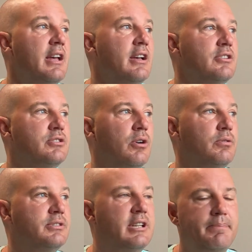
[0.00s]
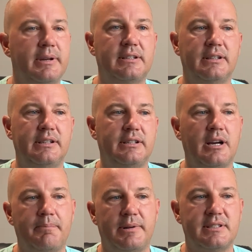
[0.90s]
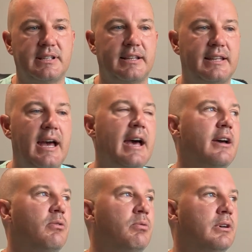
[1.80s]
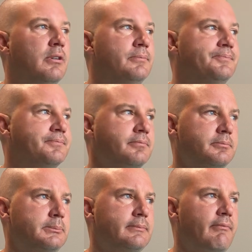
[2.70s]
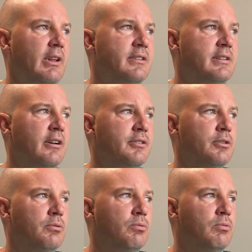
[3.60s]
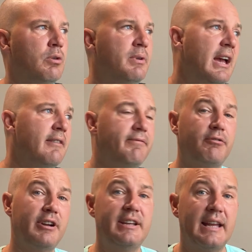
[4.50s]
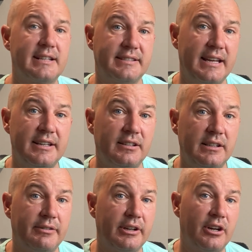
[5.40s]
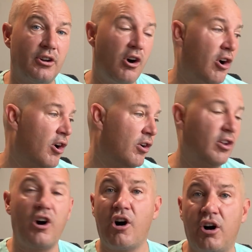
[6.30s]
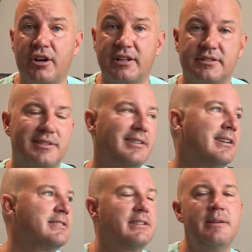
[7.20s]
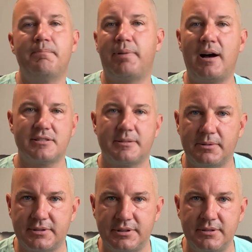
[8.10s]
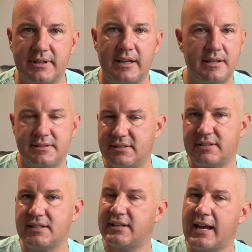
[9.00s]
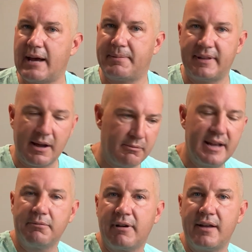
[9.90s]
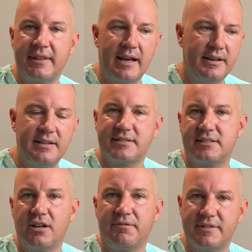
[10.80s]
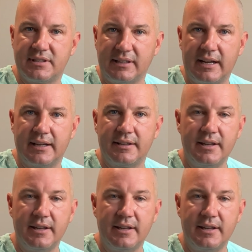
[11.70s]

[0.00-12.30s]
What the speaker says: So typically companies like that will tell you, well, we have free next day delivery on all August. It's impossible to do that. It just doesn't happen. That in itself is a lie.